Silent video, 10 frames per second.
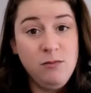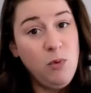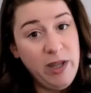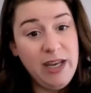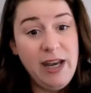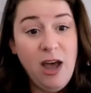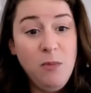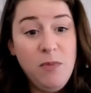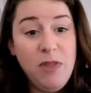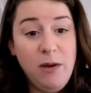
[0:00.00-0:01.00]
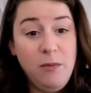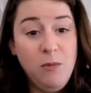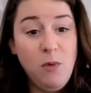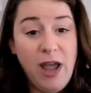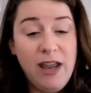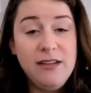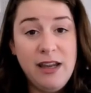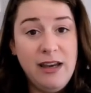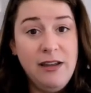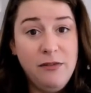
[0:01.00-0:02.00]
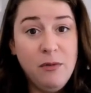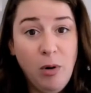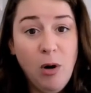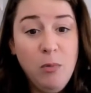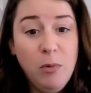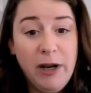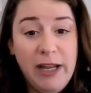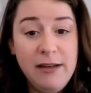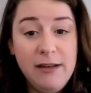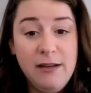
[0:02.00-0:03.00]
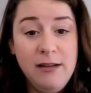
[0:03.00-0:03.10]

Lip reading: We can help them when and if appropriate.